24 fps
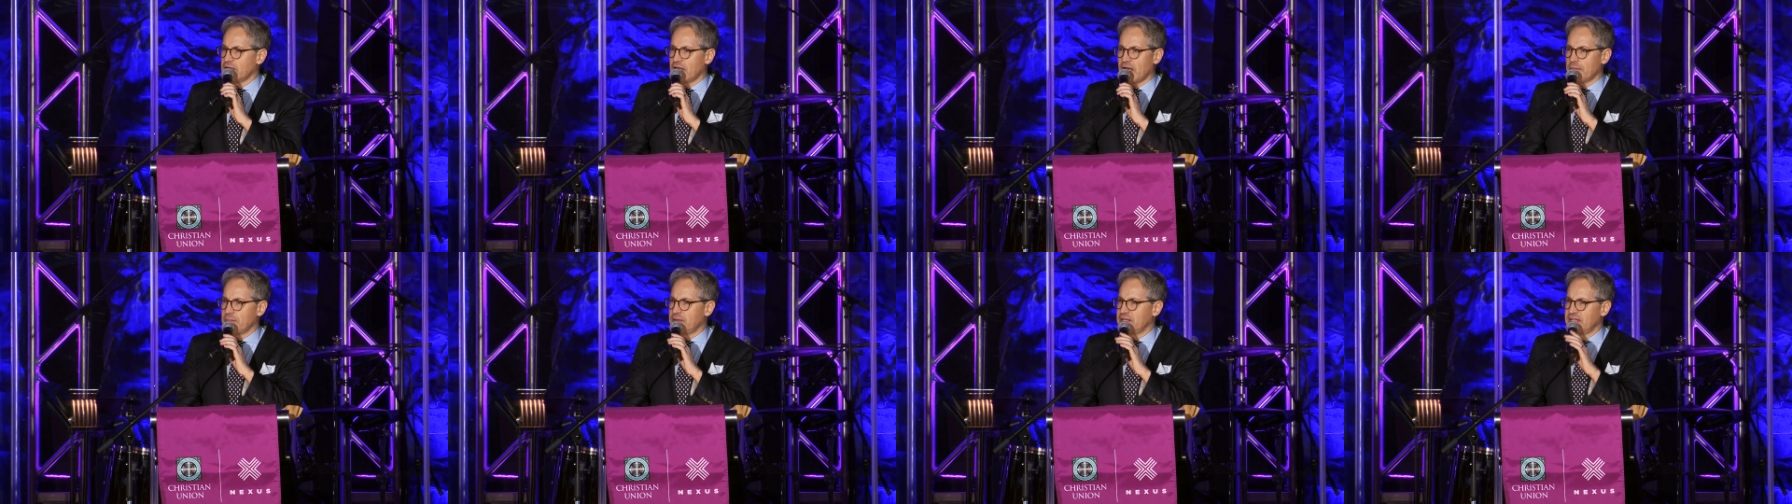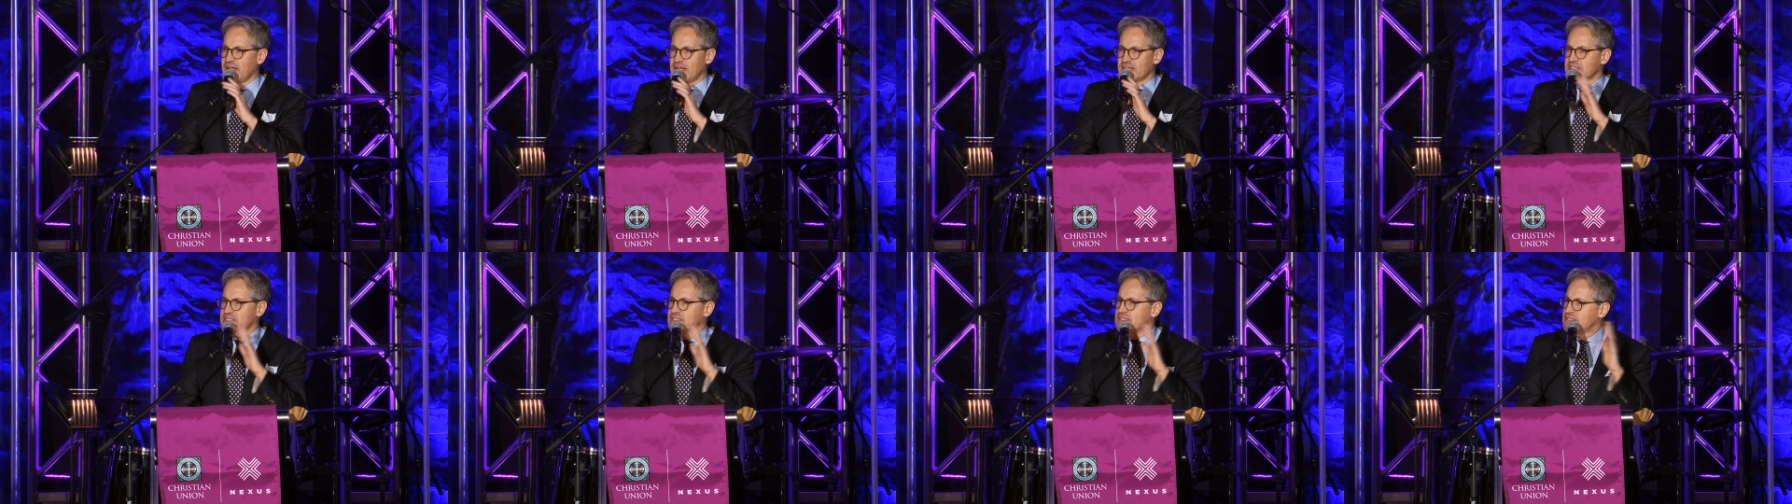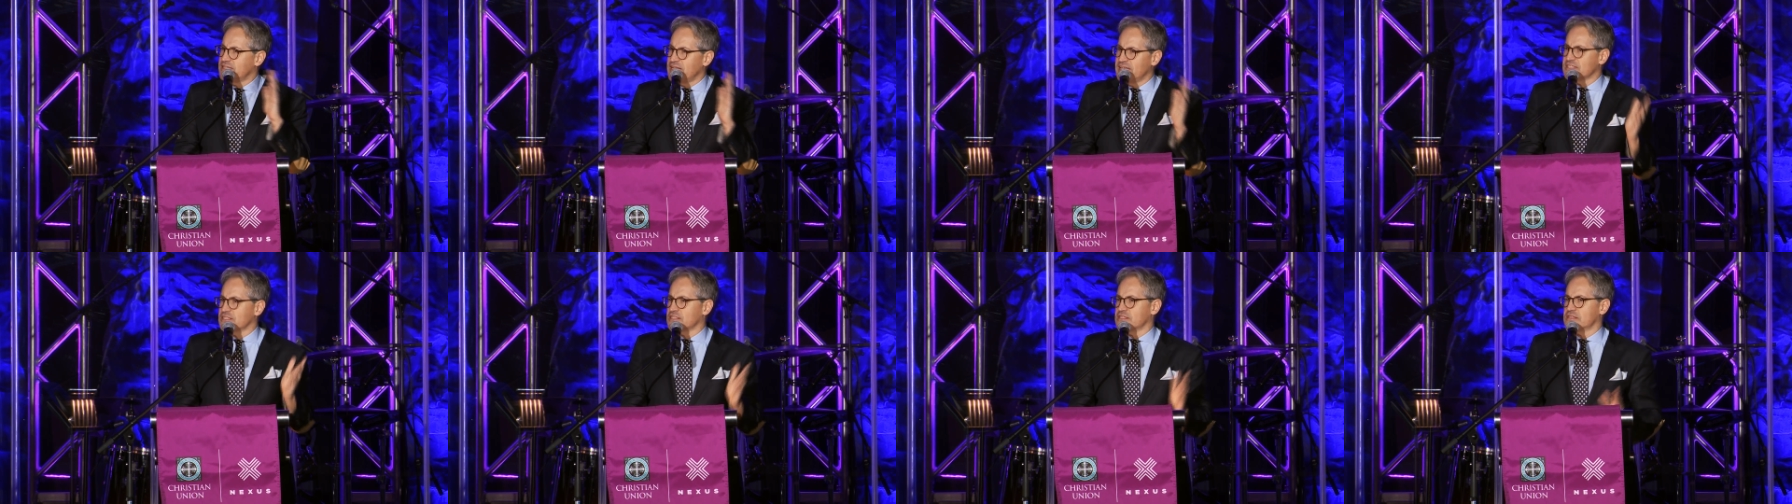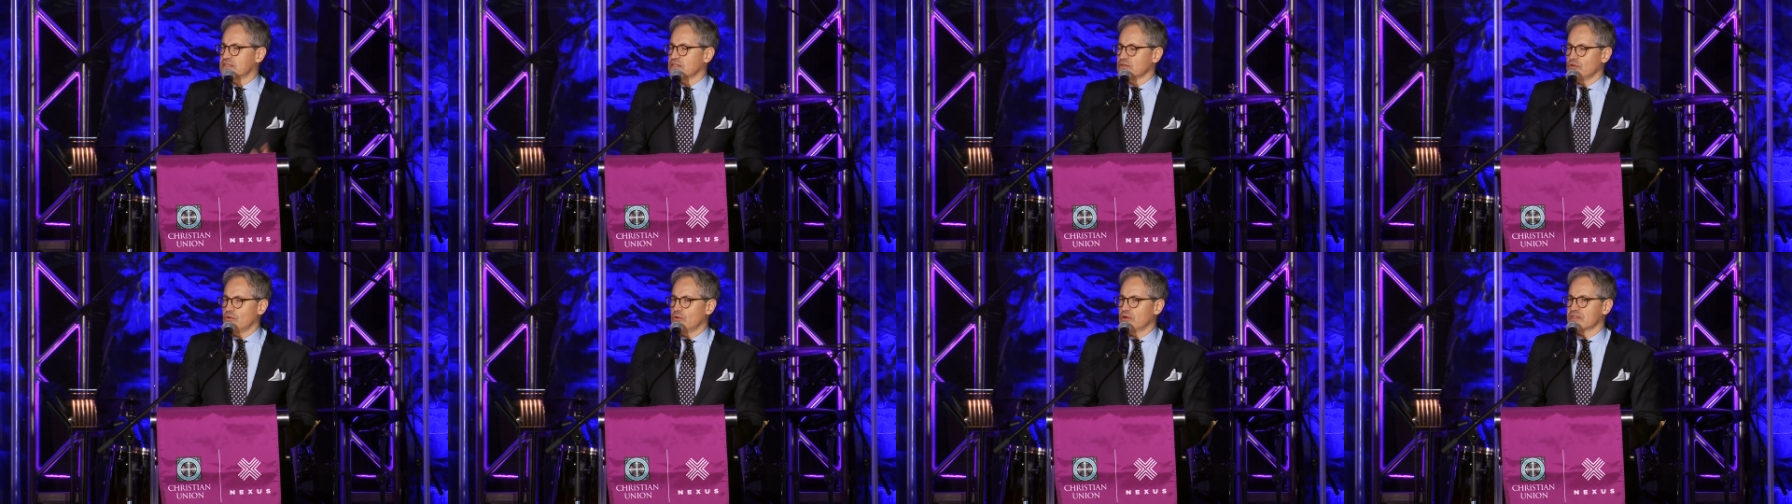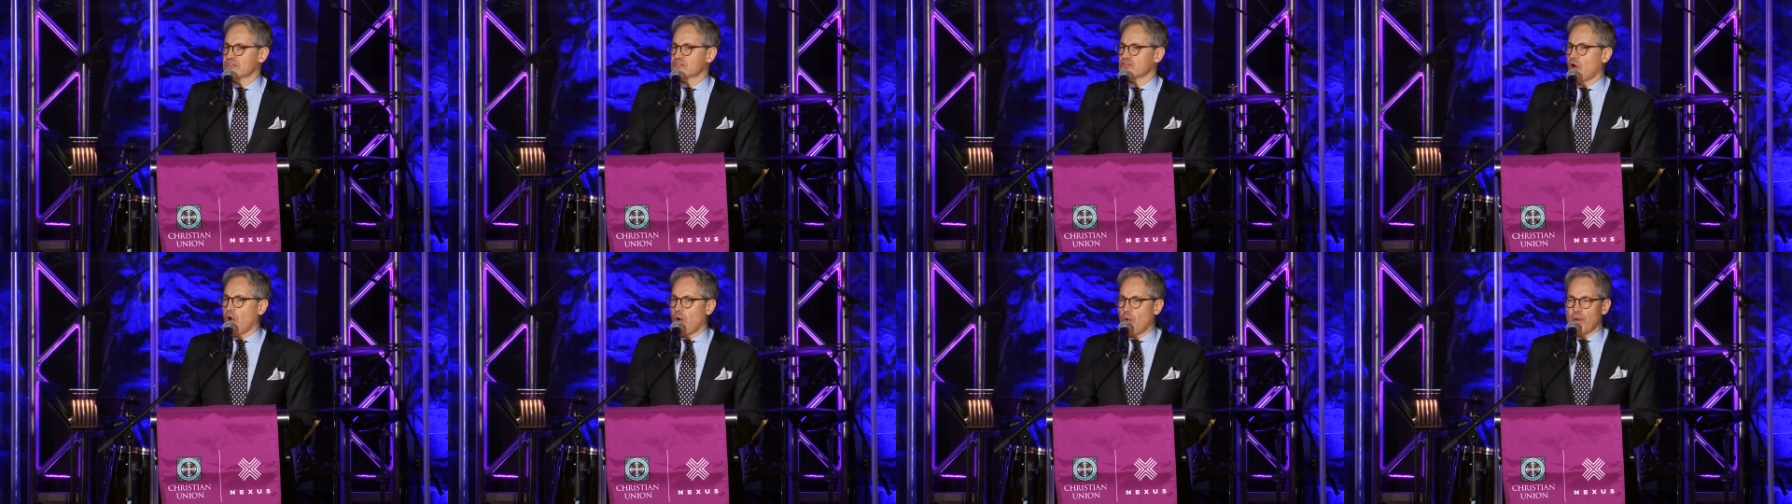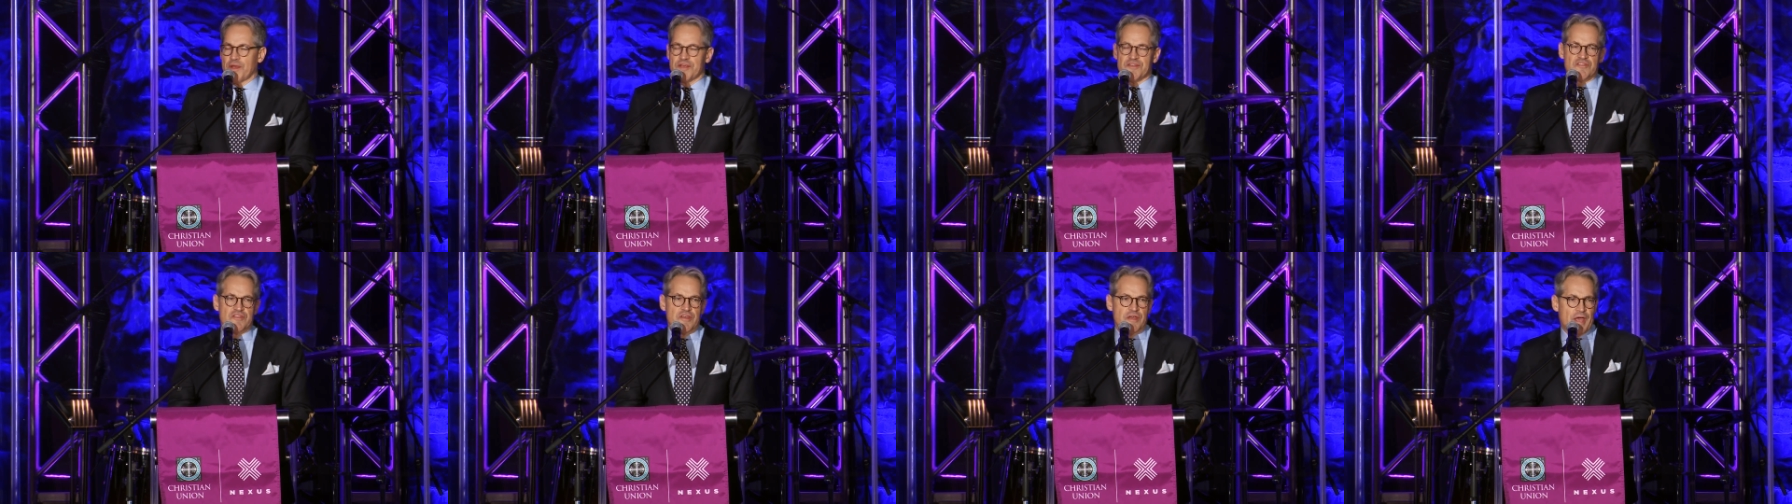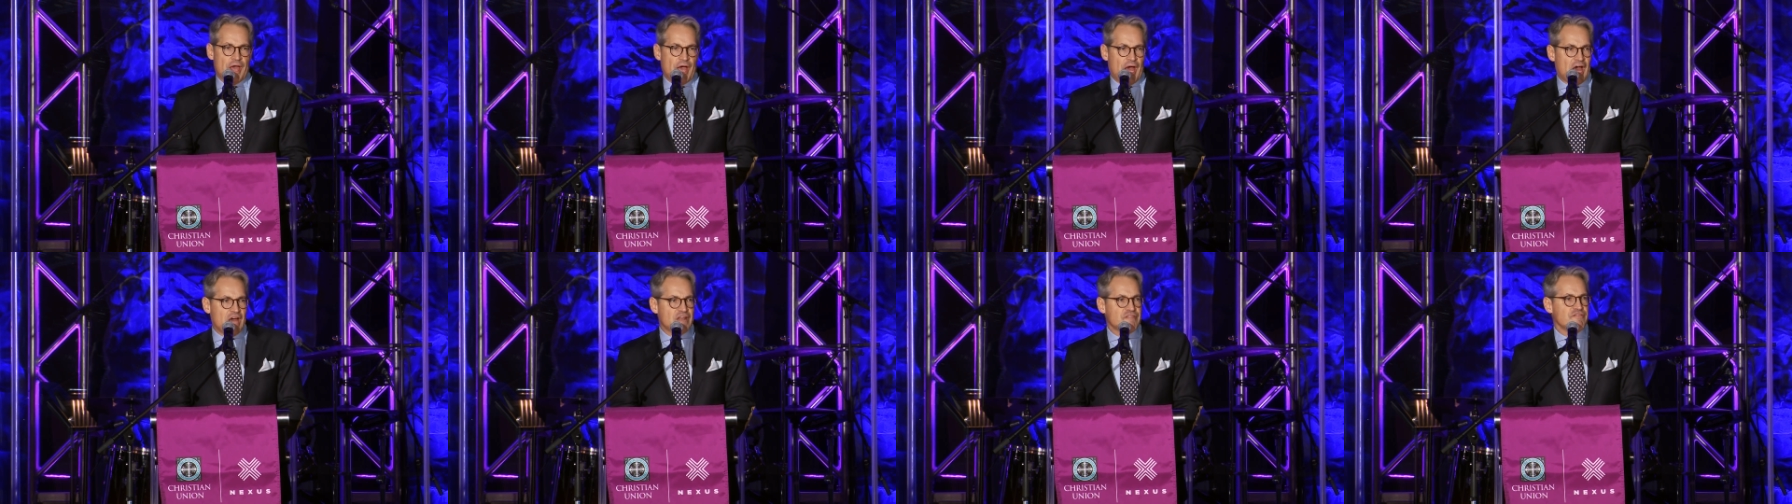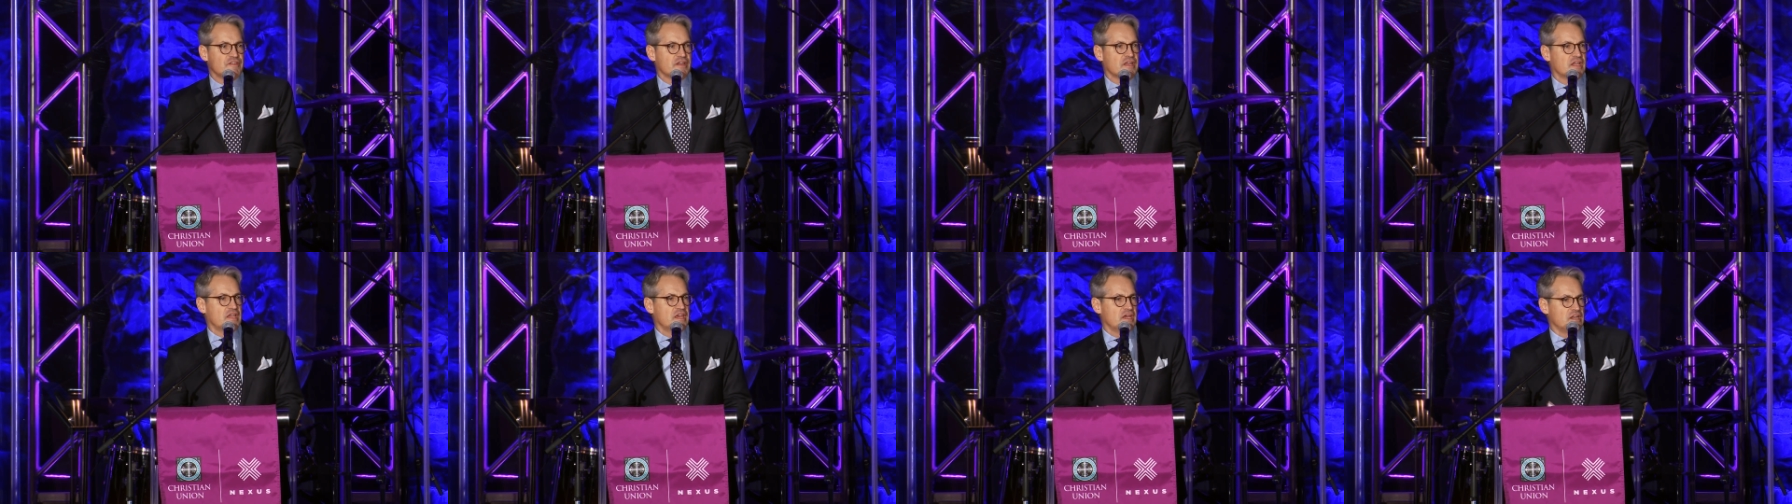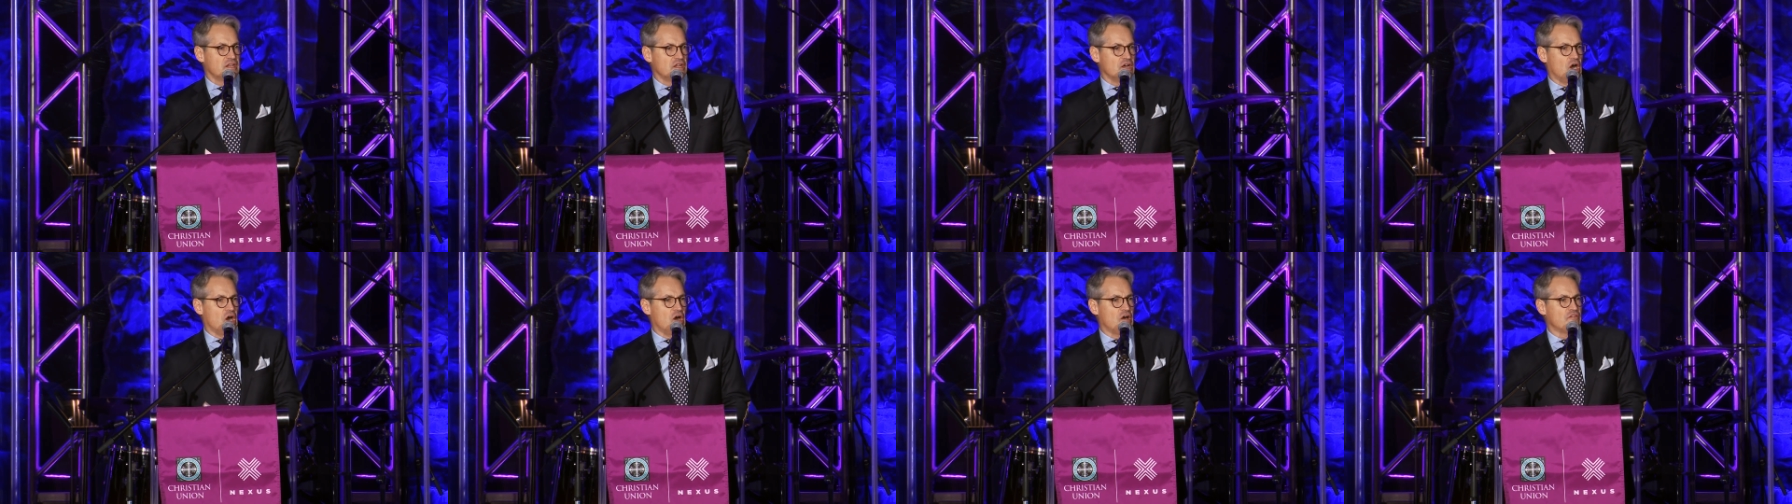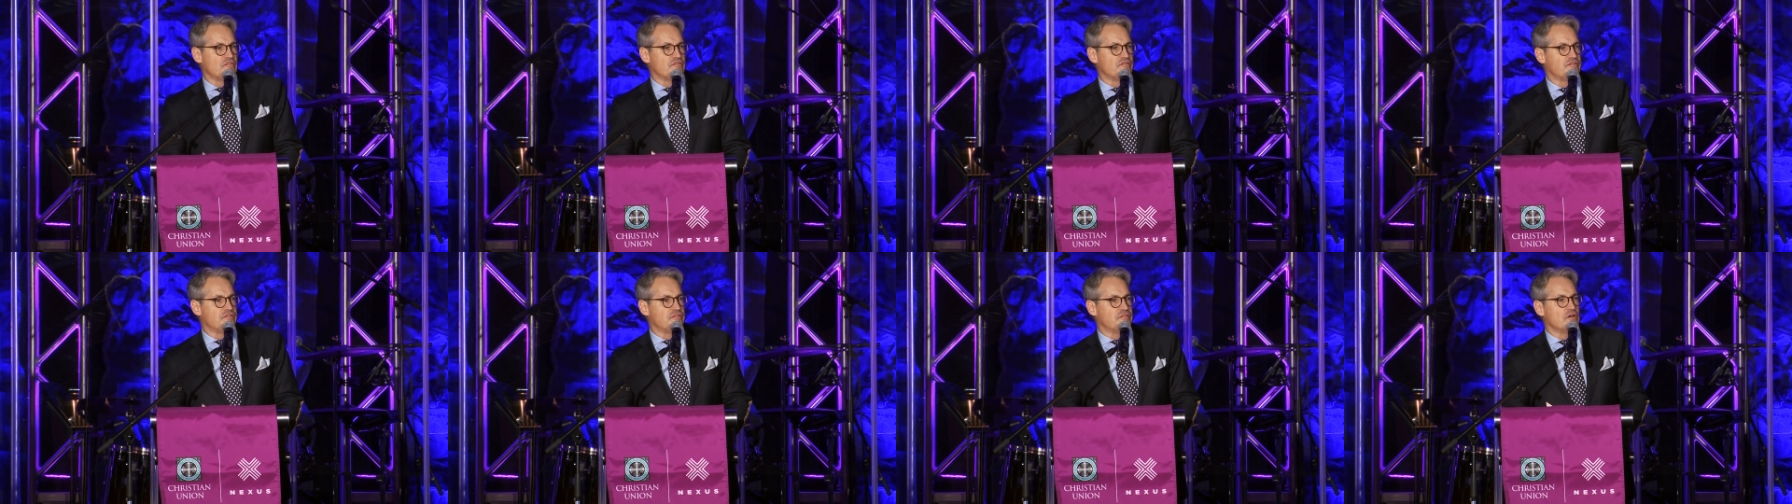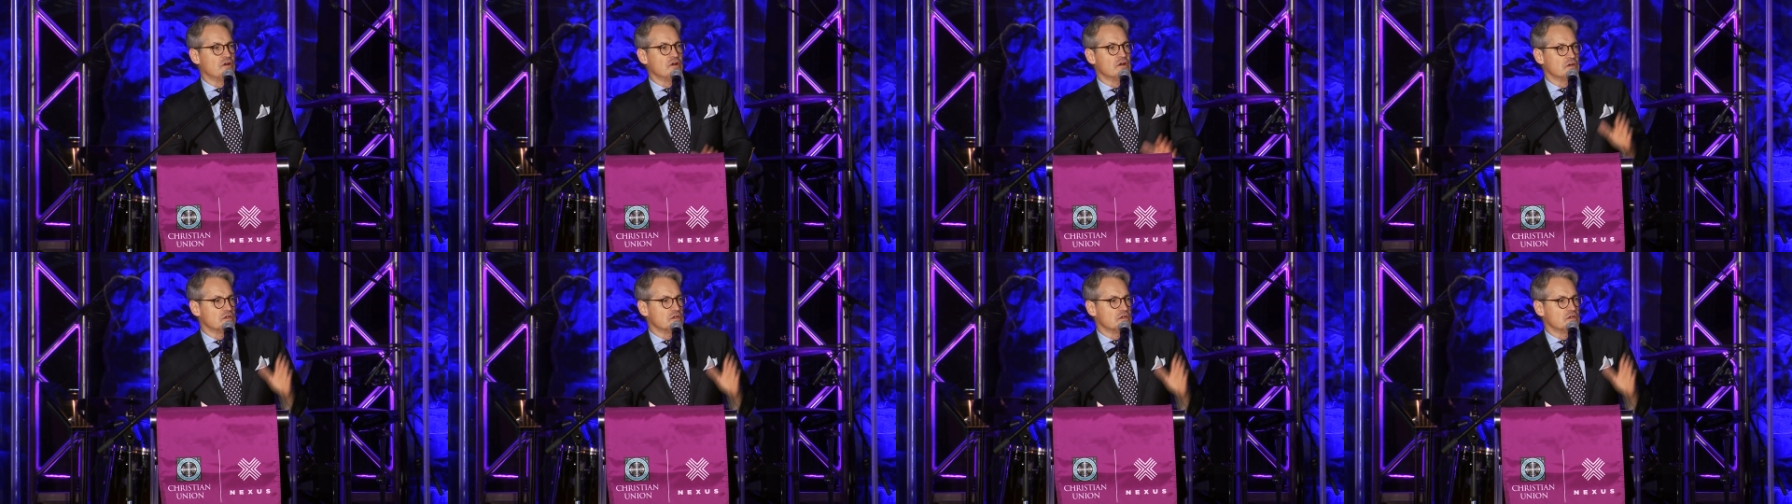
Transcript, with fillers: I mean, that's, that's, the Lord is always the advocate of